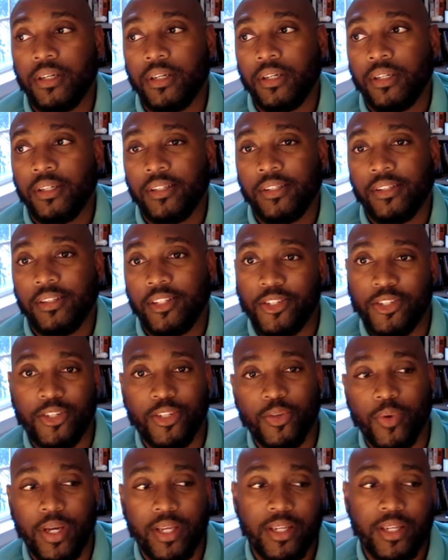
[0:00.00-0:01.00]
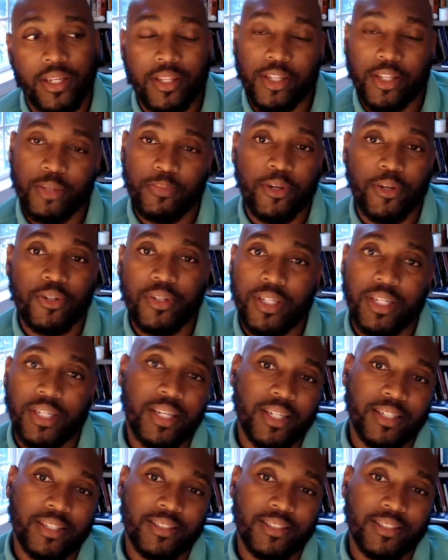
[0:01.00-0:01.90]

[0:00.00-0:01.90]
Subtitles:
this is the way that this person did it.